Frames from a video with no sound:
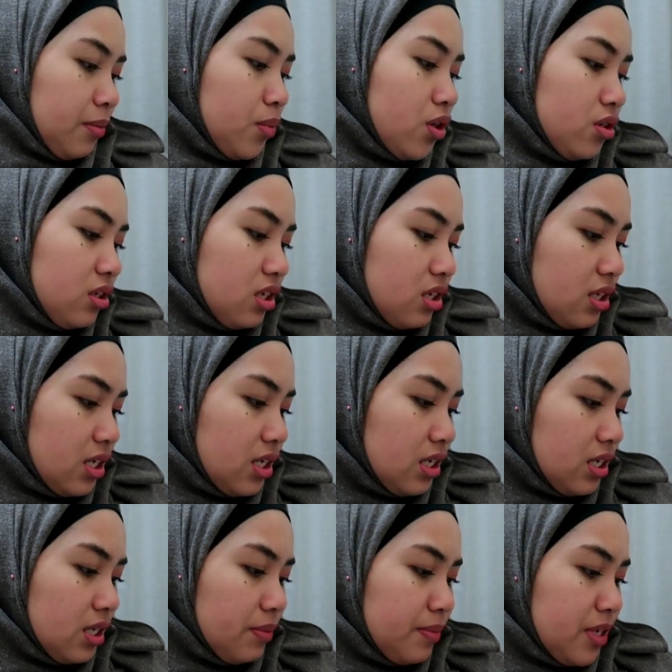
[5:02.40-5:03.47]

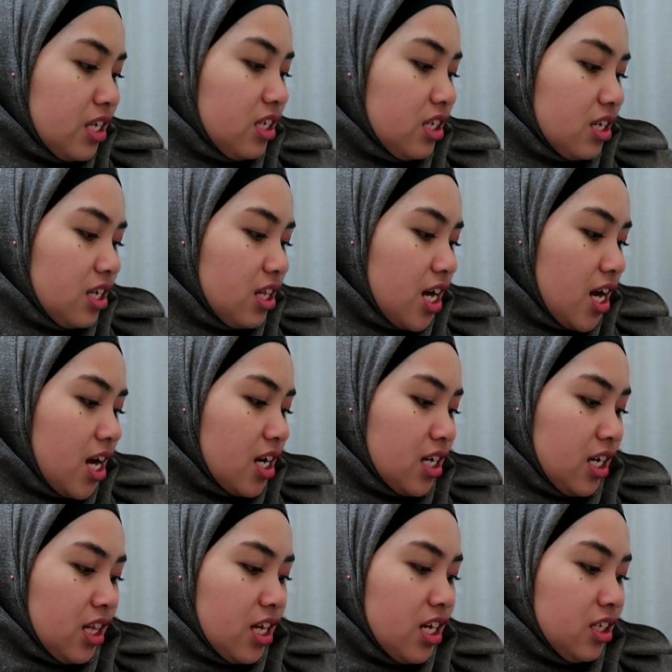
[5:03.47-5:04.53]
Monster Micellar
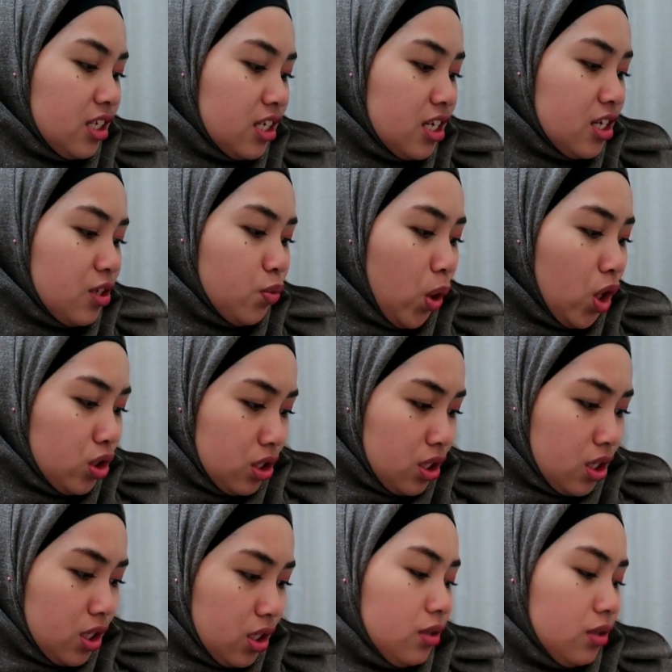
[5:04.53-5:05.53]
cleansing water.